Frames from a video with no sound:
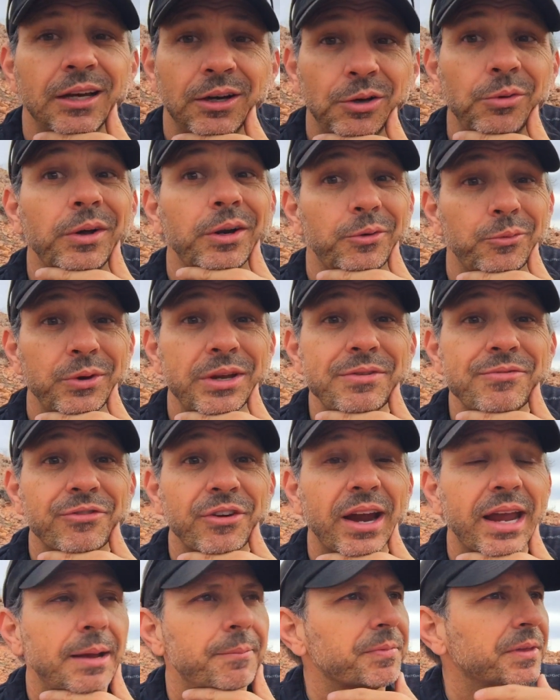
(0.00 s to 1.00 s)
What a
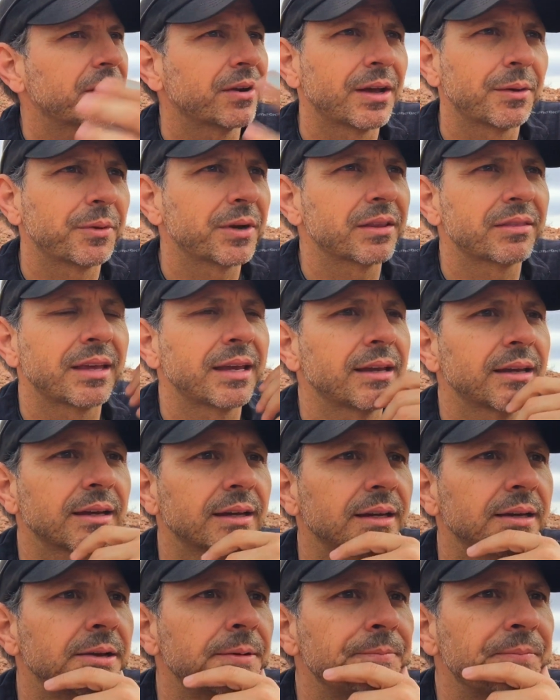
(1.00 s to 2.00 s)
reframe. You know, I want to thank, uh,